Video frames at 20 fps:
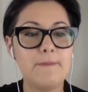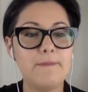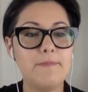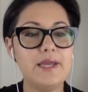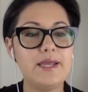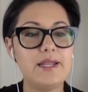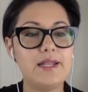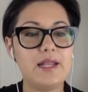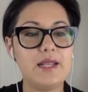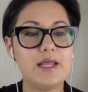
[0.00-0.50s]

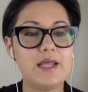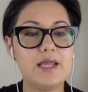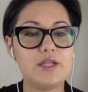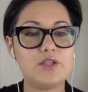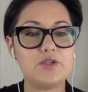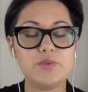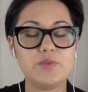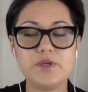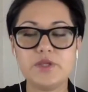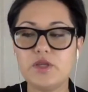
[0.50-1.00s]
But
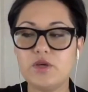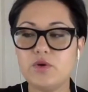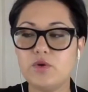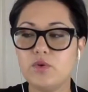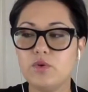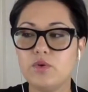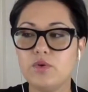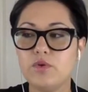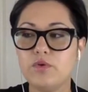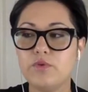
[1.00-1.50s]
it's really
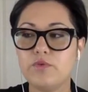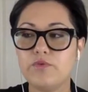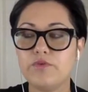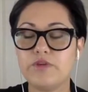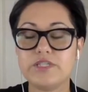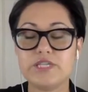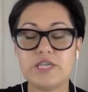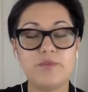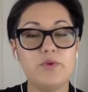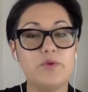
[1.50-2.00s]
cool, for
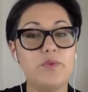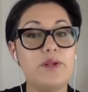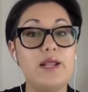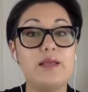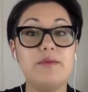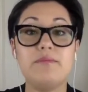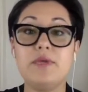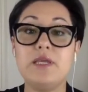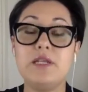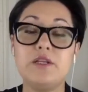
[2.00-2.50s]
example, when I
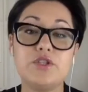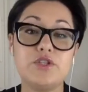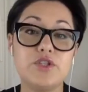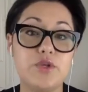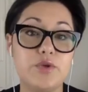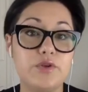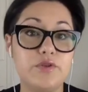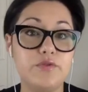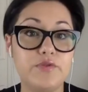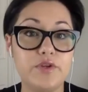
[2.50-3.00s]
meet a
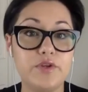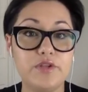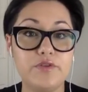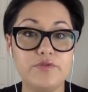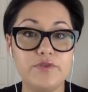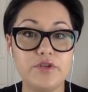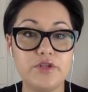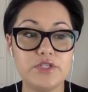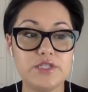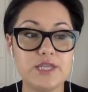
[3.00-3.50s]
student for the
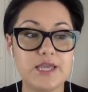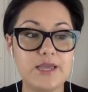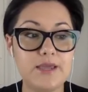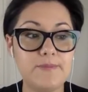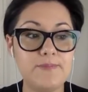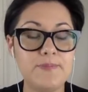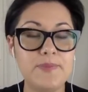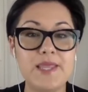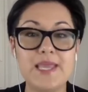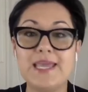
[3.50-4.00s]
first
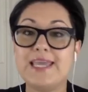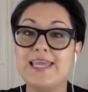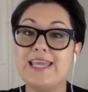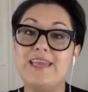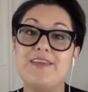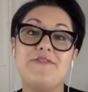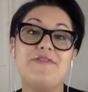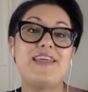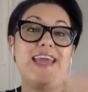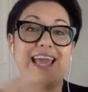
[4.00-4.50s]
time,
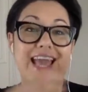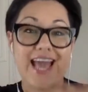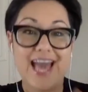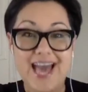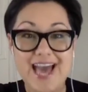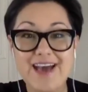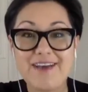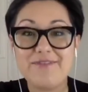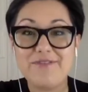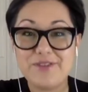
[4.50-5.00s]
if they
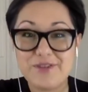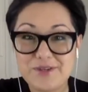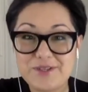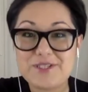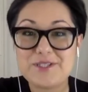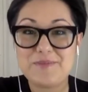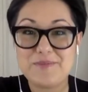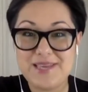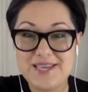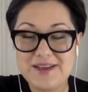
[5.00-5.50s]
have
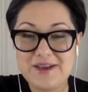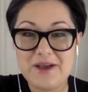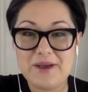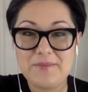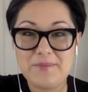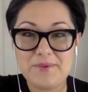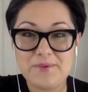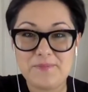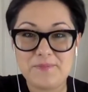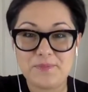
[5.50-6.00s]
looked me
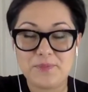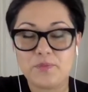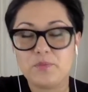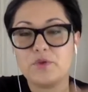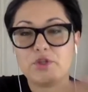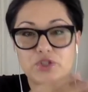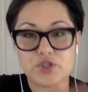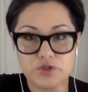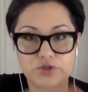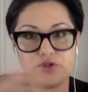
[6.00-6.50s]
up,
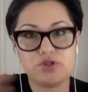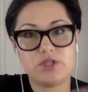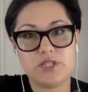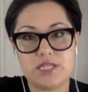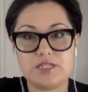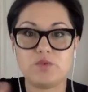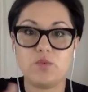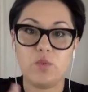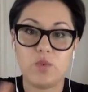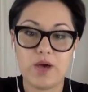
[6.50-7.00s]
which usually
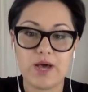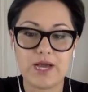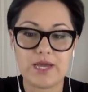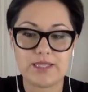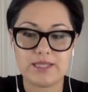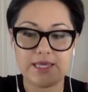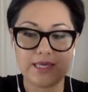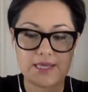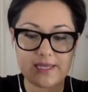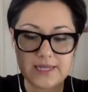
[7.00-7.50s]
that's why
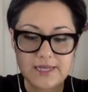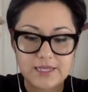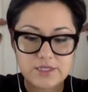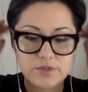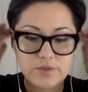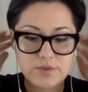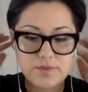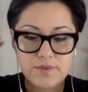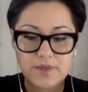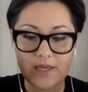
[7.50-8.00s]
they connect
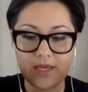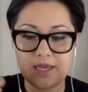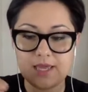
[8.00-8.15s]
with me,